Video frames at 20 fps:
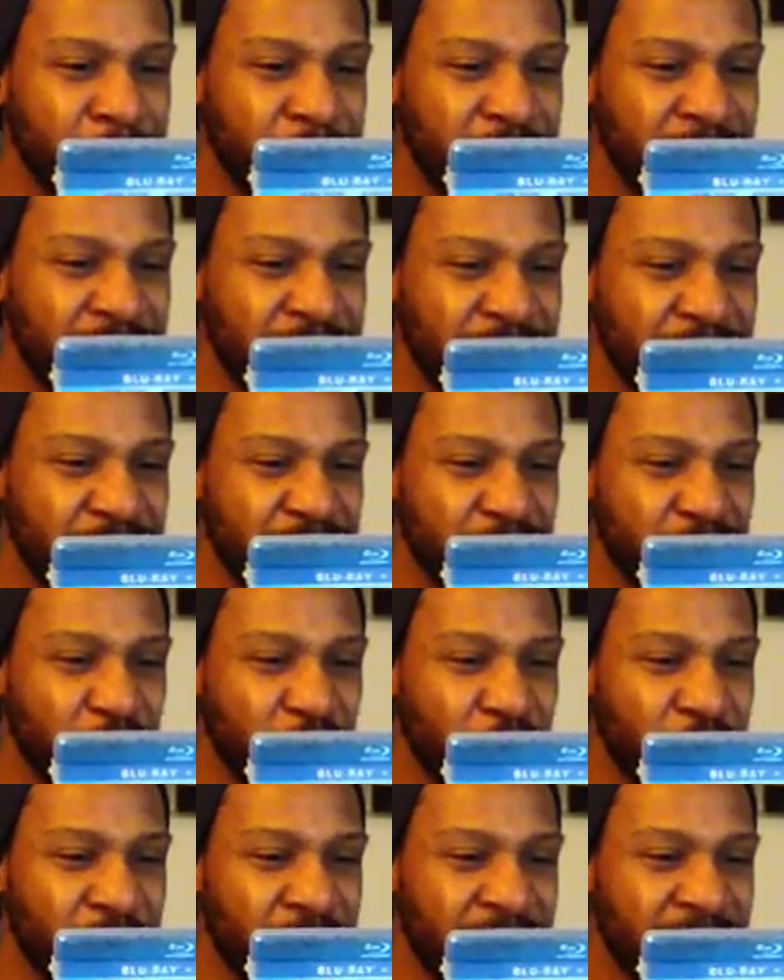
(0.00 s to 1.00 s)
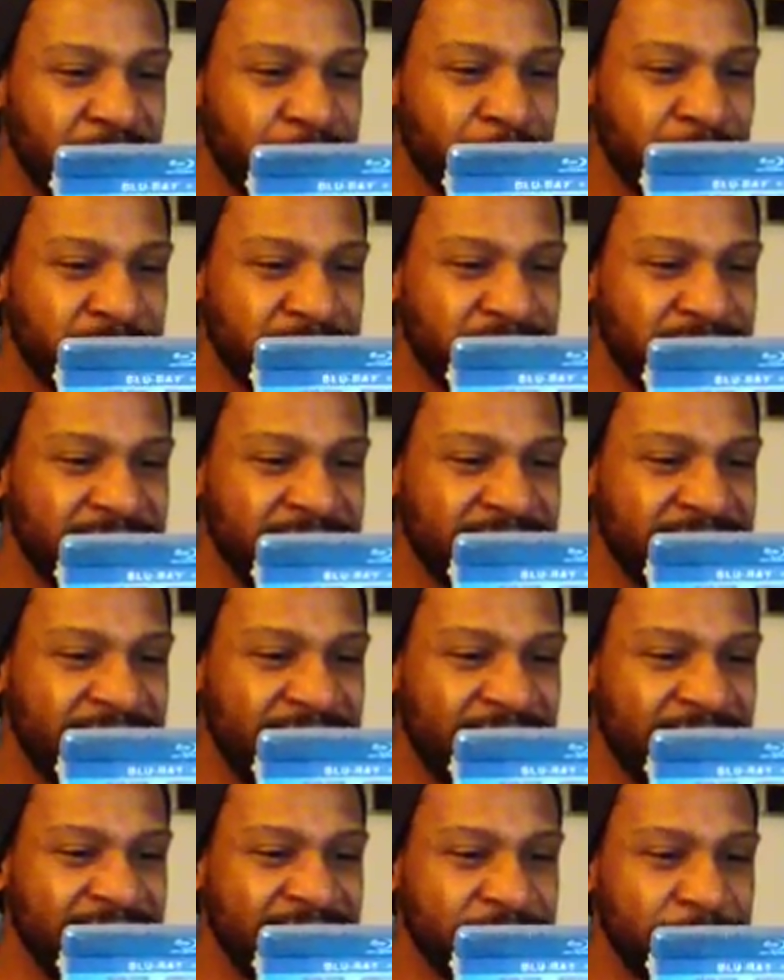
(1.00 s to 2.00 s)
The story is basically the
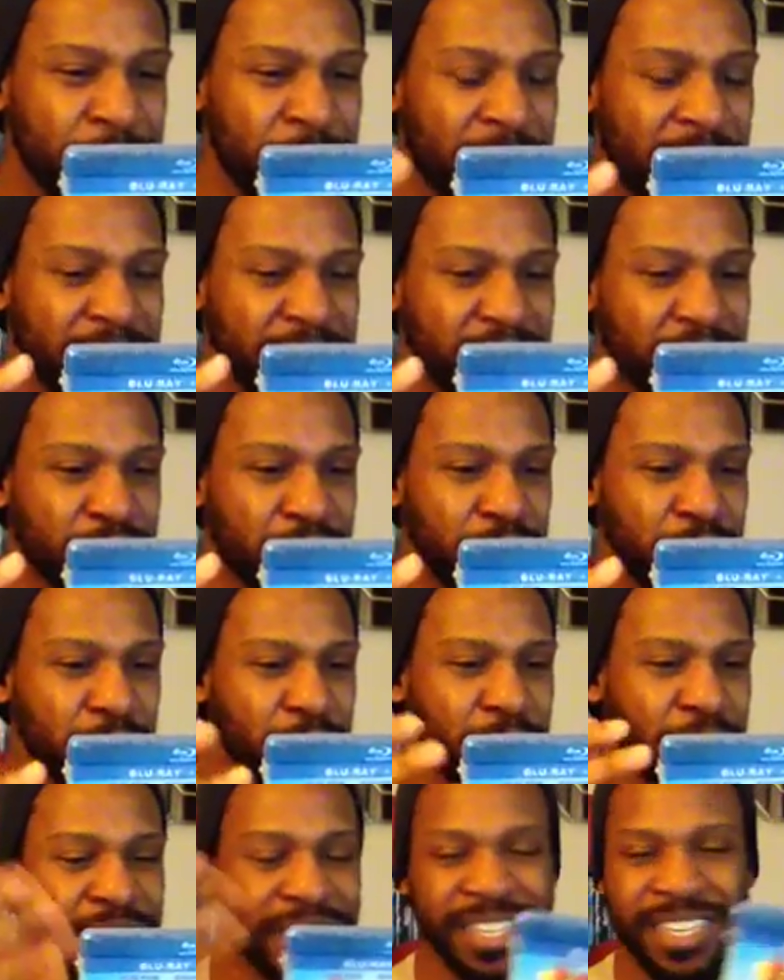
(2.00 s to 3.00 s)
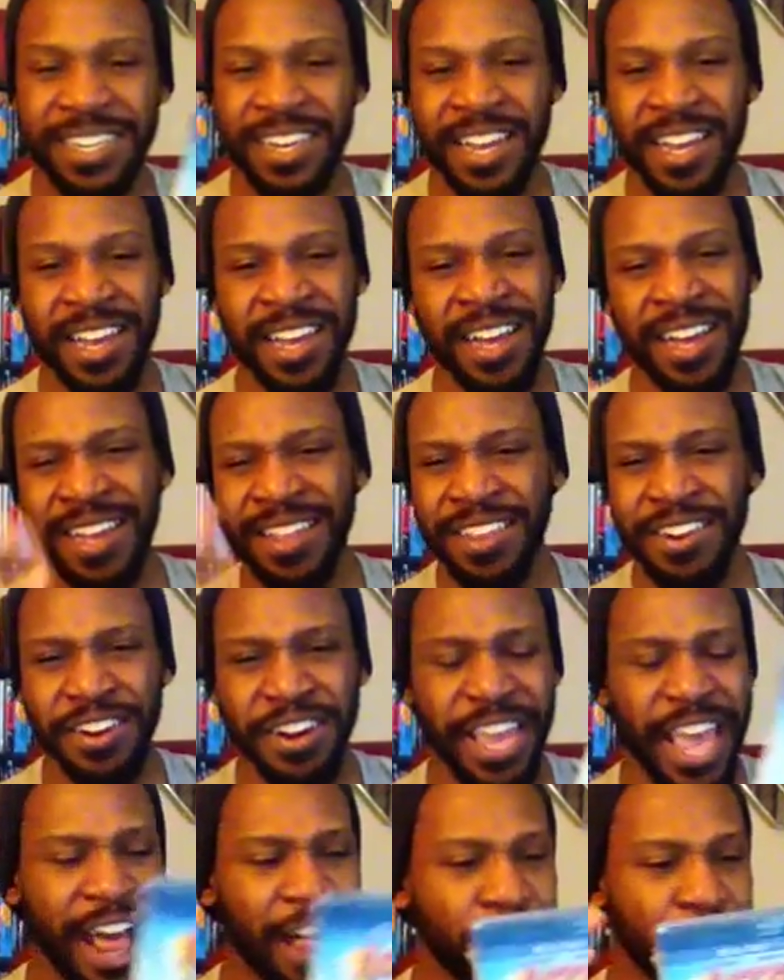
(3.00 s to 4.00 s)
kids from high schools and they're in
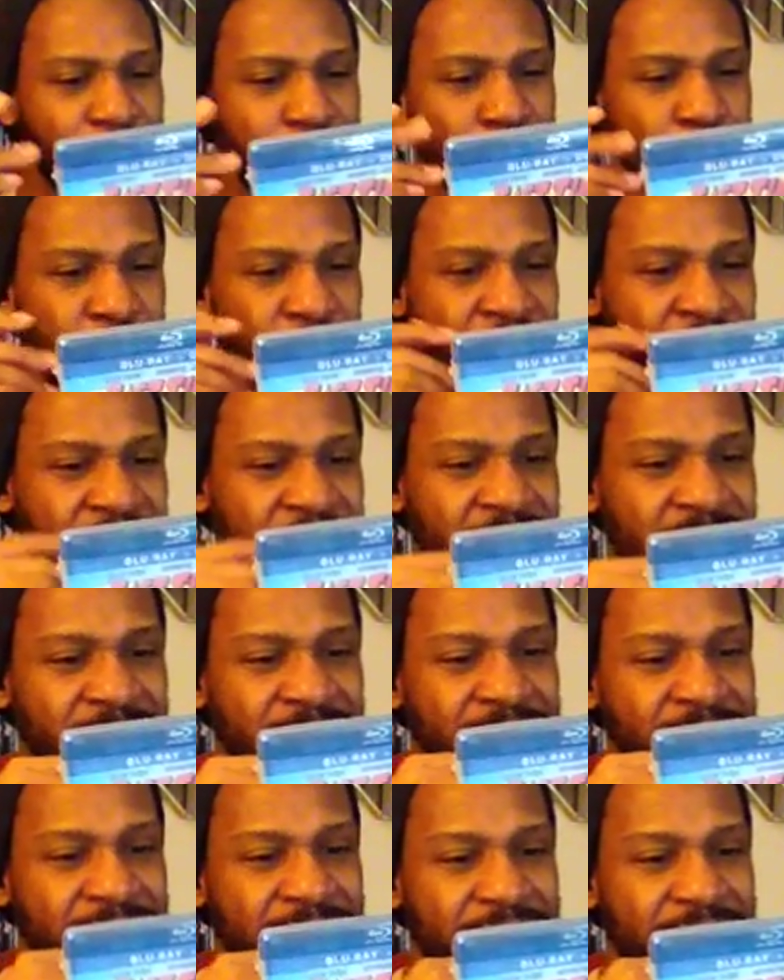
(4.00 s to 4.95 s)
California,